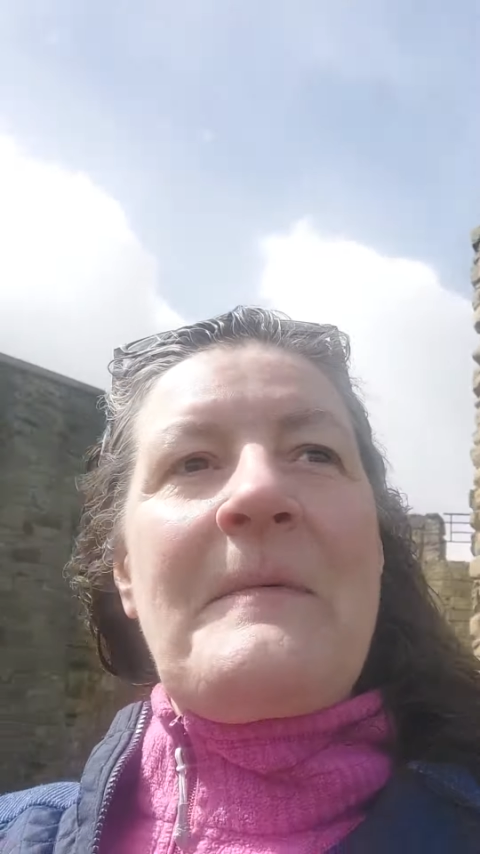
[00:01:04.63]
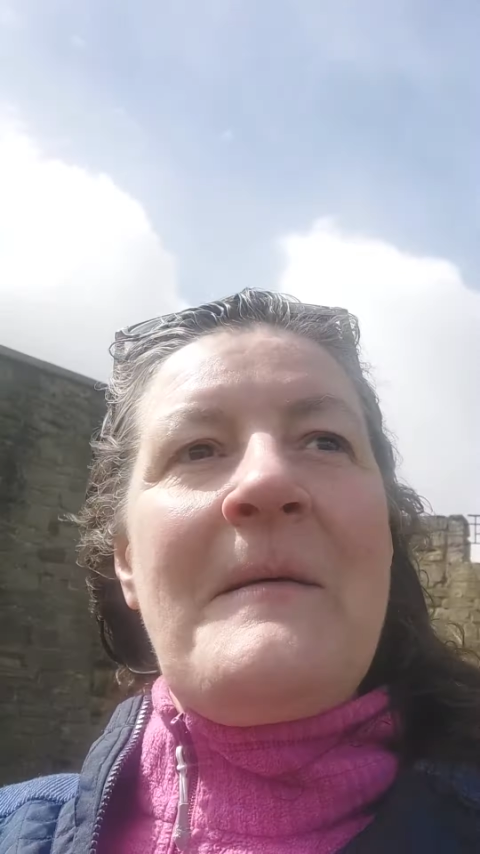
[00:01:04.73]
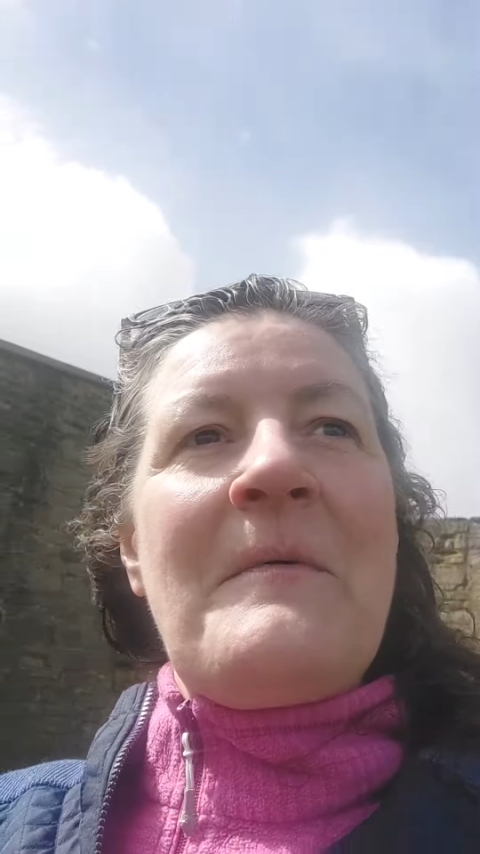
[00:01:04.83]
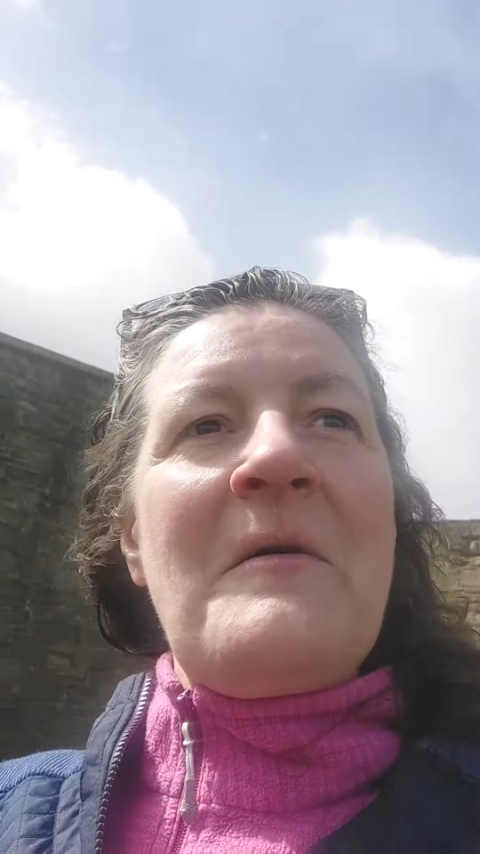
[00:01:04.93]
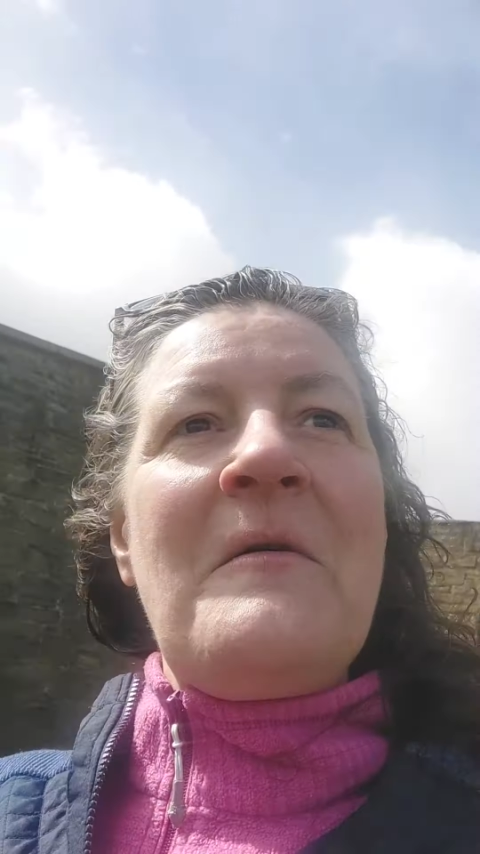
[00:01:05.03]

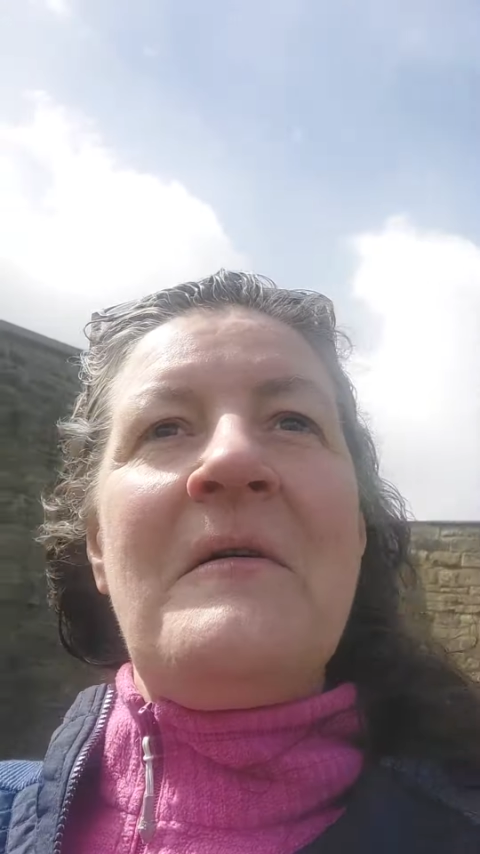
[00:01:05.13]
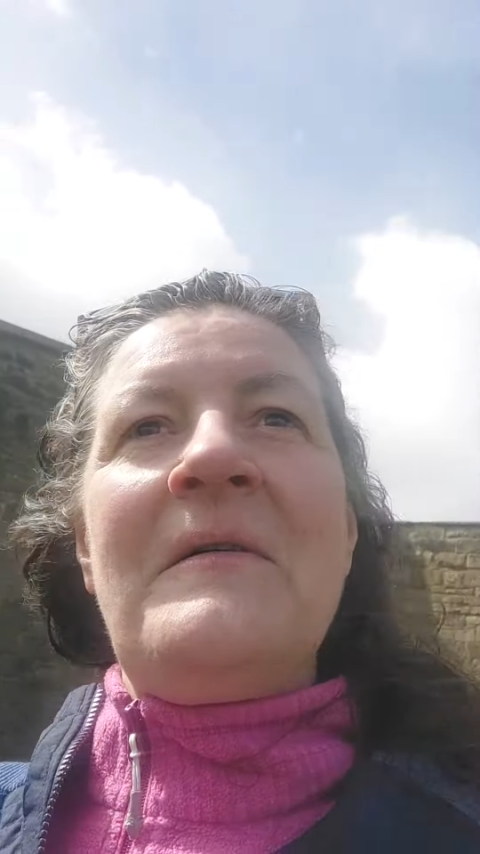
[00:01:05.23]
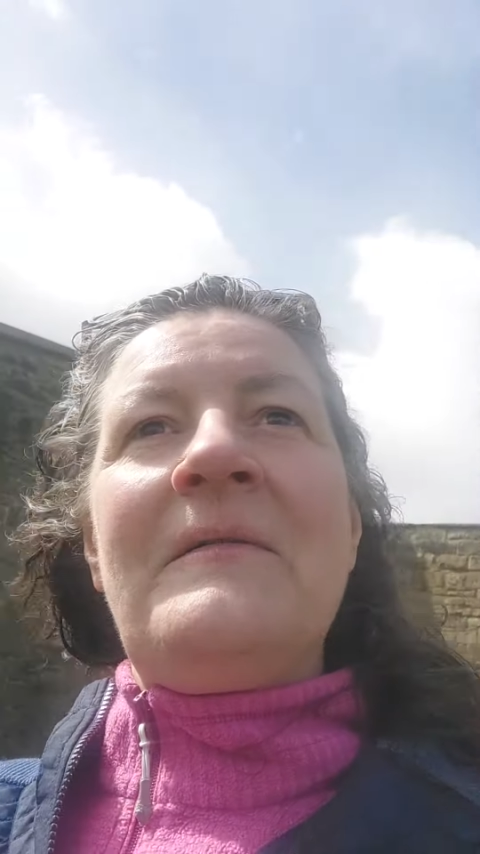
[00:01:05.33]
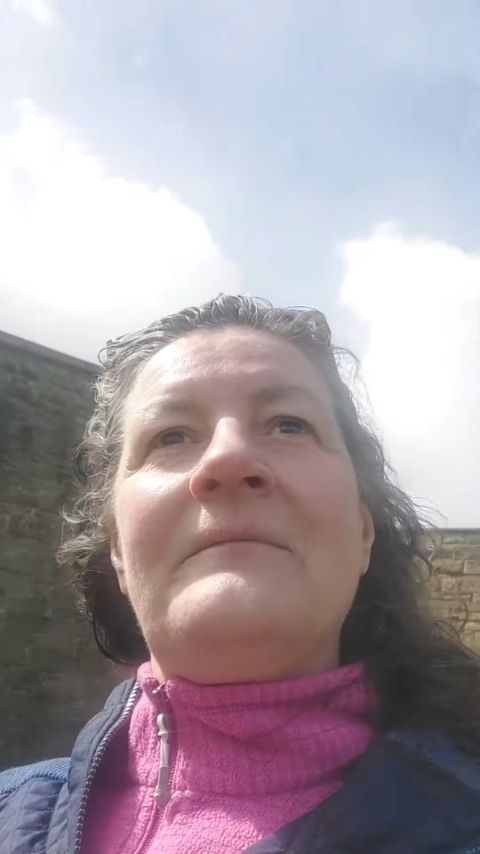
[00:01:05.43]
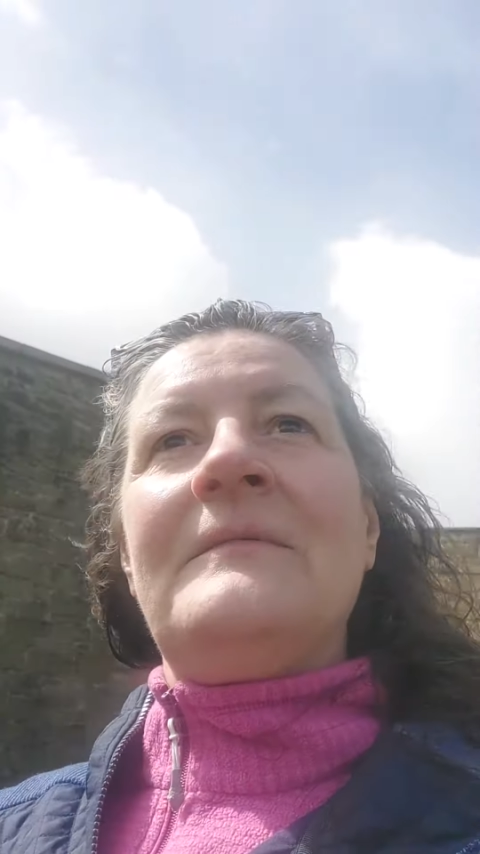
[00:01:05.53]
people,
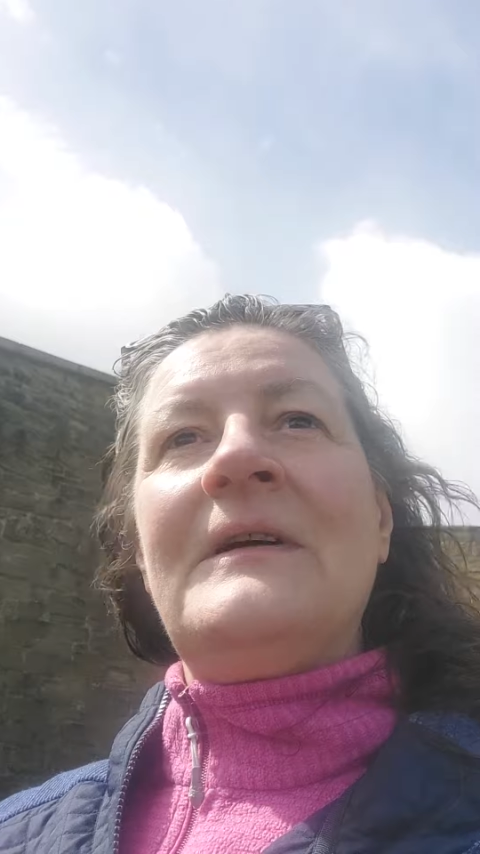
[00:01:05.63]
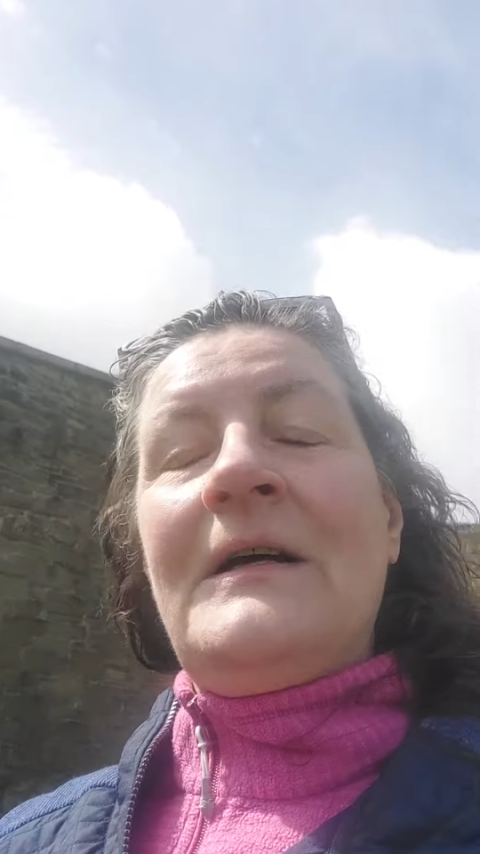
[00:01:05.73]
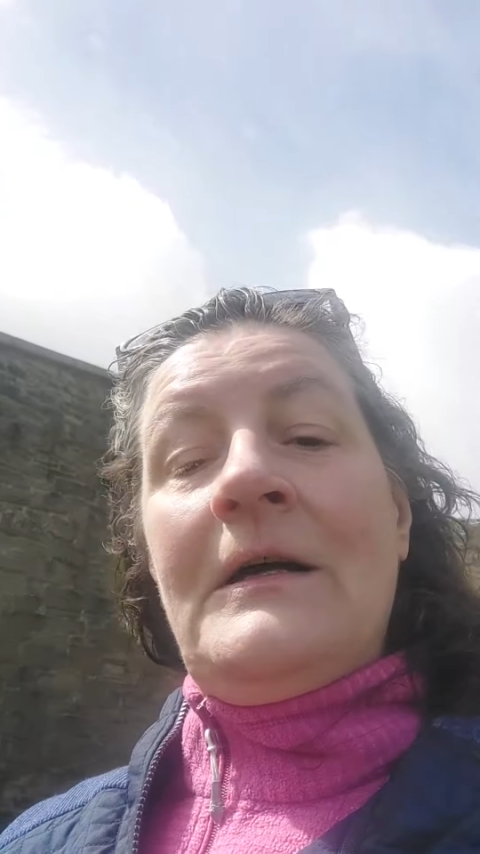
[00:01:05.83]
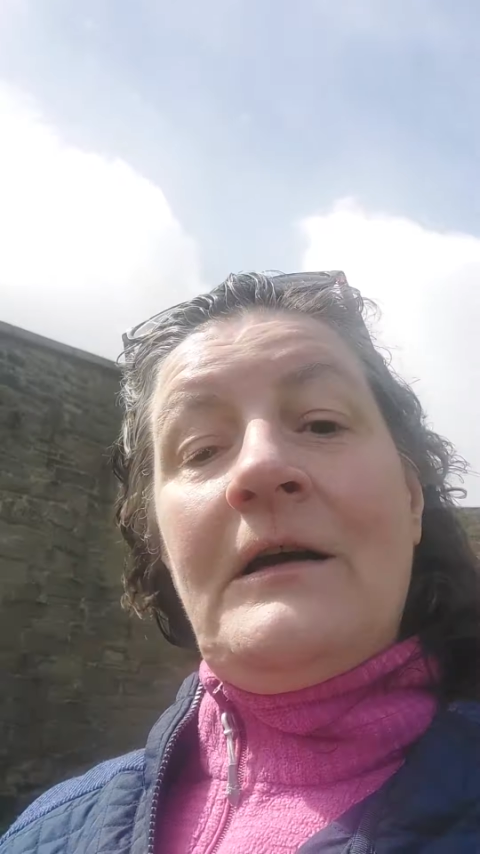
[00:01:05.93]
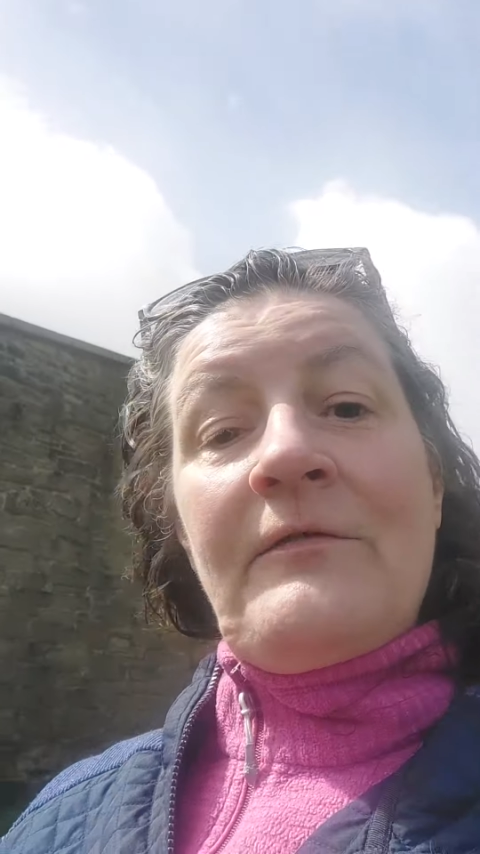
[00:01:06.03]

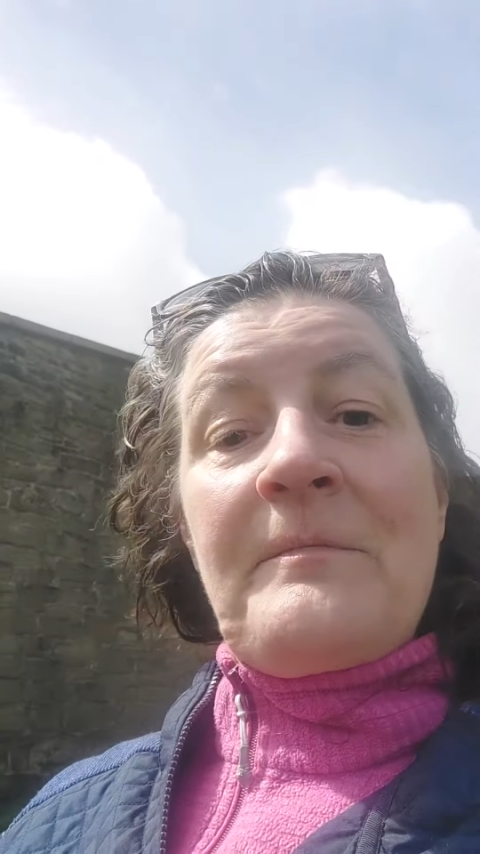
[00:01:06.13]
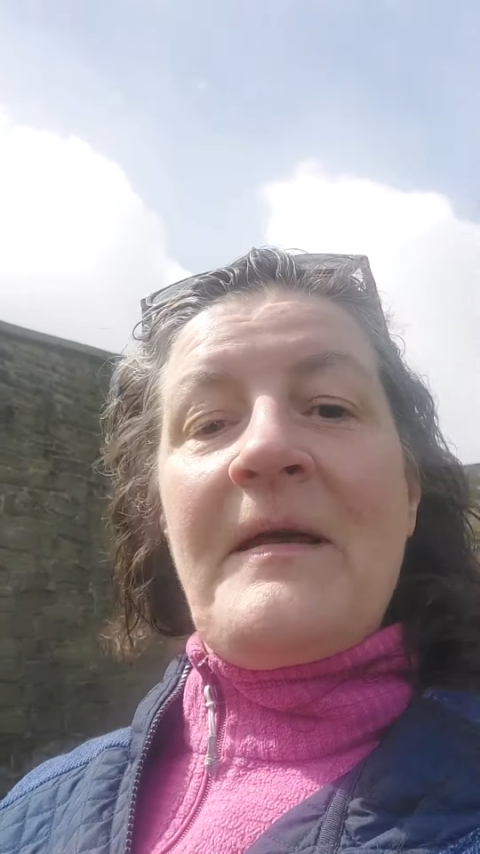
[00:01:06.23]
love